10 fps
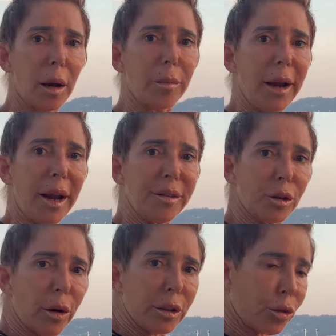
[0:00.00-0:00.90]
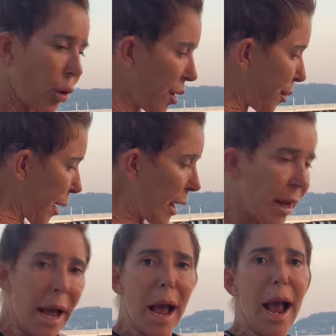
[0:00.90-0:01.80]
My hands are going towards me,
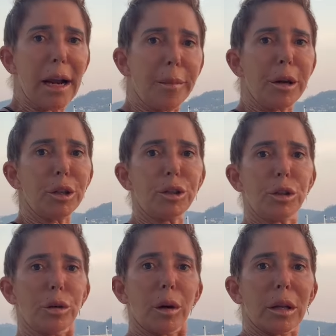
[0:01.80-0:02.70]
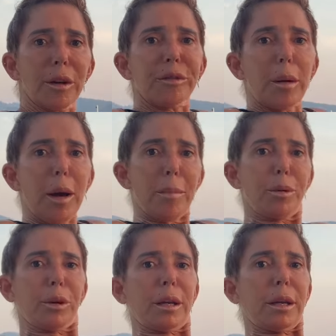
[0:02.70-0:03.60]
and I'm gonna do lift up my
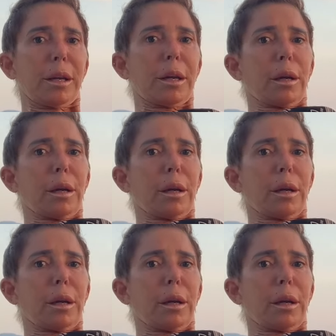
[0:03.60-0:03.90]
booty,